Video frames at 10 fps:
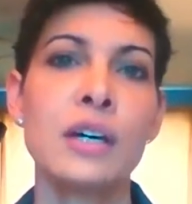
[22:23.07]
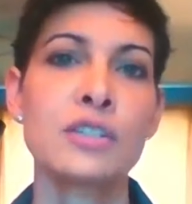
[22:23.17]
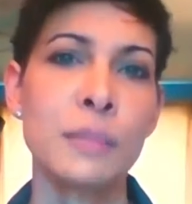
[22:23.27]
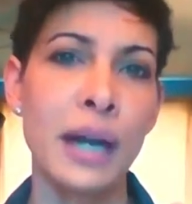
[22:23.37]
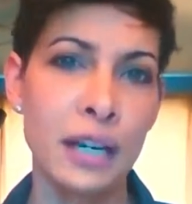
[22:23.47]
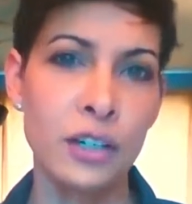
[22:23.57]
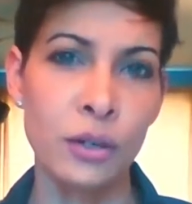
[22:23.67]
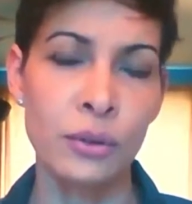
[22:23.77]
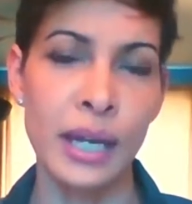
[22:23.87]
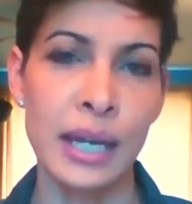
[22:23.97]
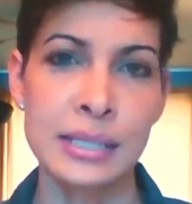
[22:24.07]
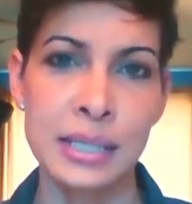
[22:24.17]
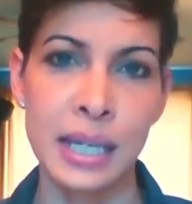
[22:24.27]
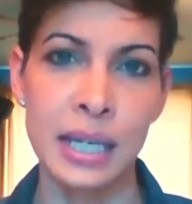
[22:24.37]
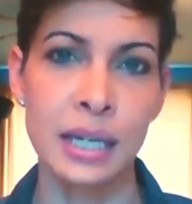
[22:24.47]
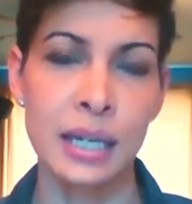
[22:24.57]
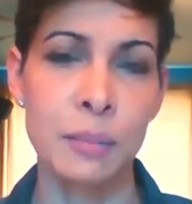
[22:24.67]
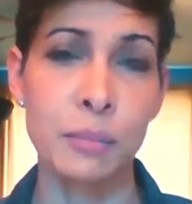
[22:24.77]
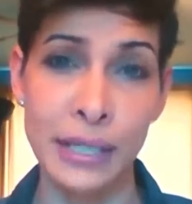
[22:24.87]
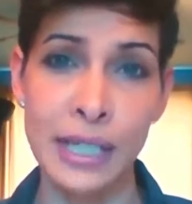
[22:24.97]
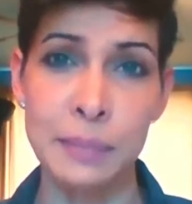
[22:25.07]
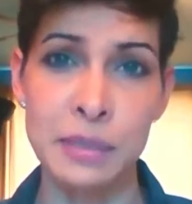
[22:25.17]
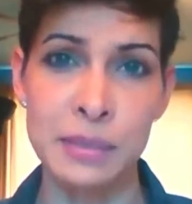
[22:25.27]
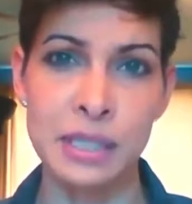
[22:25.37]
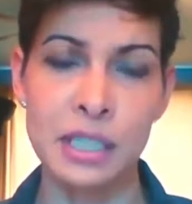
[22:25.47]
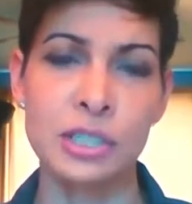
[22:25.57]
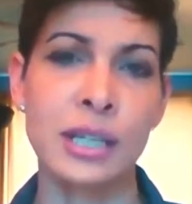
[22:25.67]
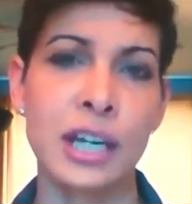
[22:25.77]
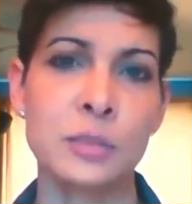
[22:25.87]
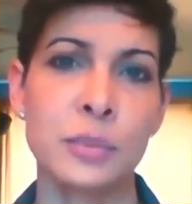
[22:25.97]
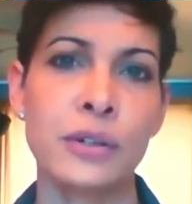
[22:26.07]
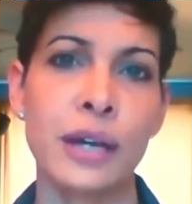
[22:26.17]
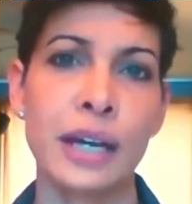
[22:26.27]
So I'm kind of known as a brain optimization expert.